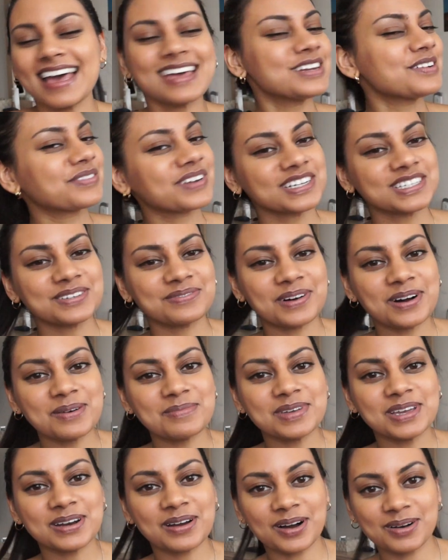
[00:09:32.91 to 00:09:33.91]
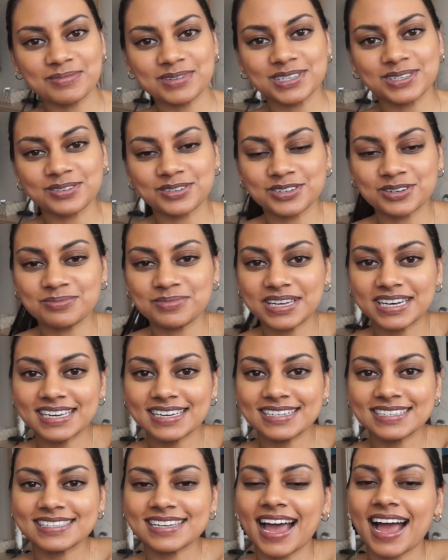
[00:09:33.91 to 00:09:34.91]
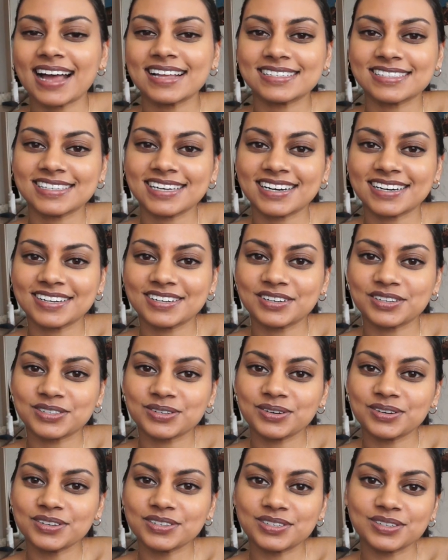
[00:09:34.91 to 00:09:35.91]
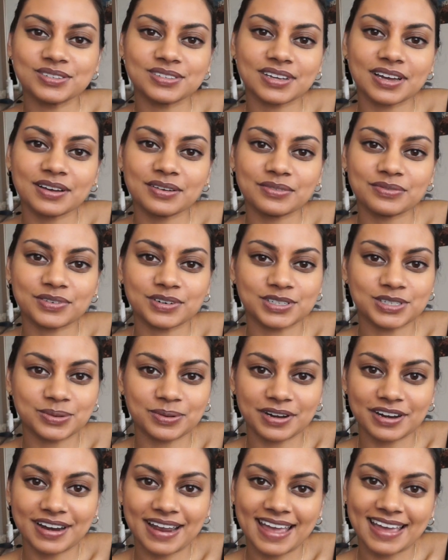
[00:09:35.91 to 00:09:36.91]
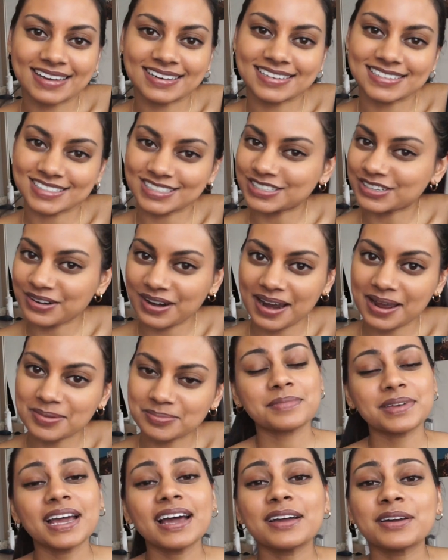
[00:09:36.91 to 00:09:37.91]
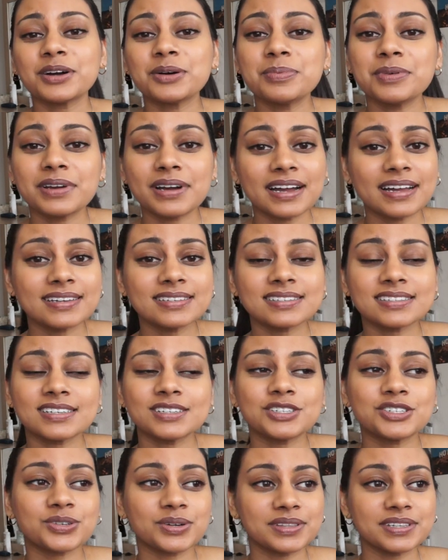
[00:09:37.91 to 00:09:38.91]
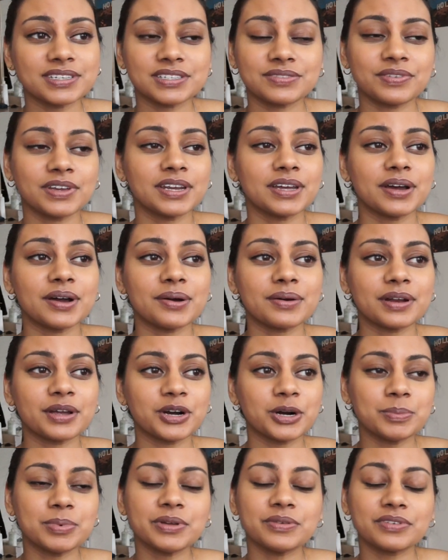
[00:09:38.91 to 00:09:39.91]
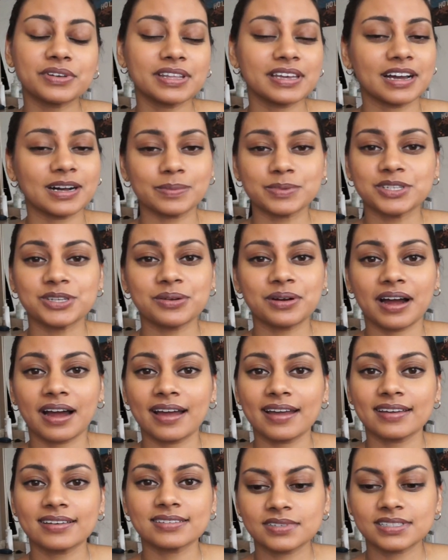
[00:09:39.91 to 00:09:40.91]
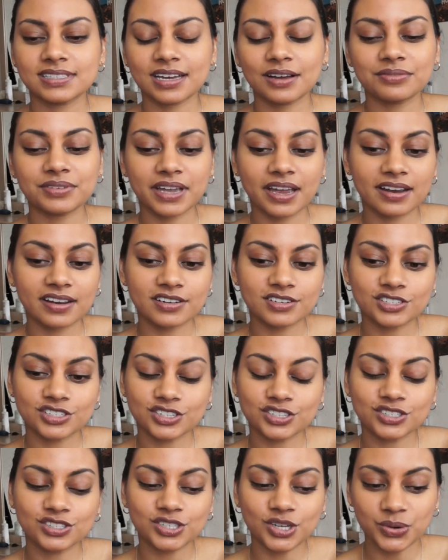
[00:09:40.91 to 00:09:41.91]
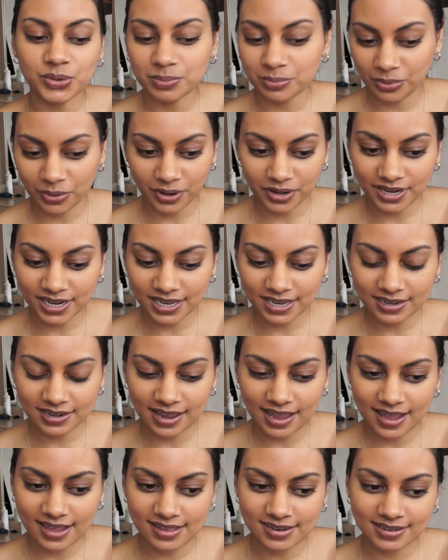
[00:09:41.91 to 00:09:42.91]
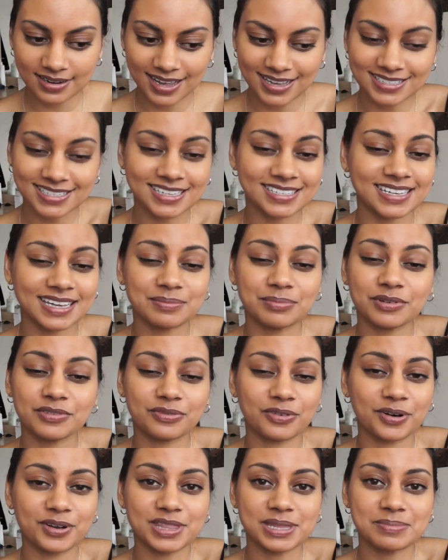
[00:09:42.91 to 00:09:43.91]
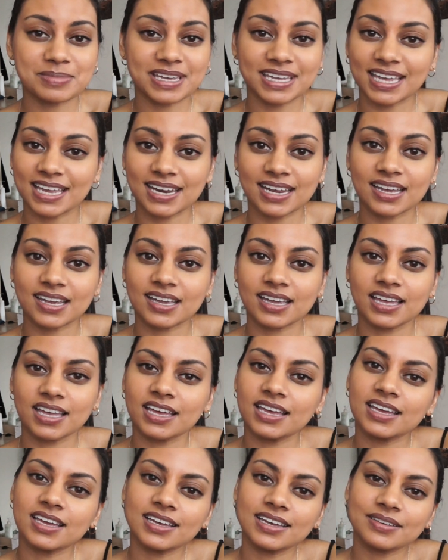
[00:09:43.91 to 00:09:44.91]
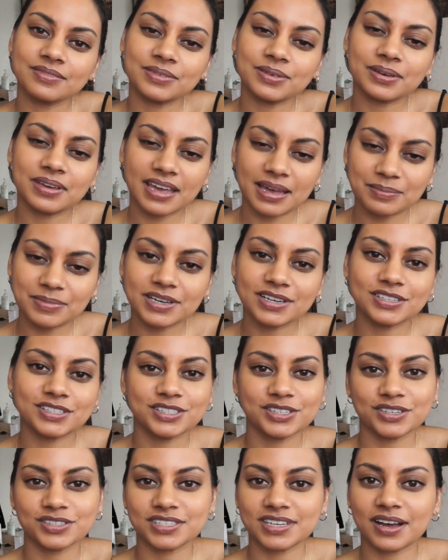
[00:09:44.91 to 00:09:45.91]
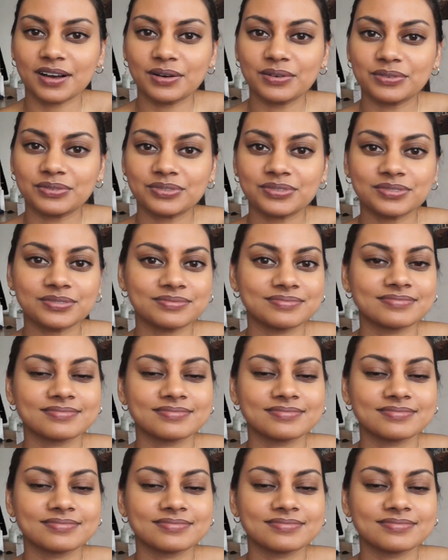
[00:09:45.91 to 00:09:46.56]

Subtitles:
And don't forget to follow me on all my social medias at Sarah_DeSouza for Twitter and Instagram. Yeah, I hope you guys enjoyed this video, and I hope it really helps you guys. Self-care is just so important, and as I said before in the beginning, if you can't be good to yourself,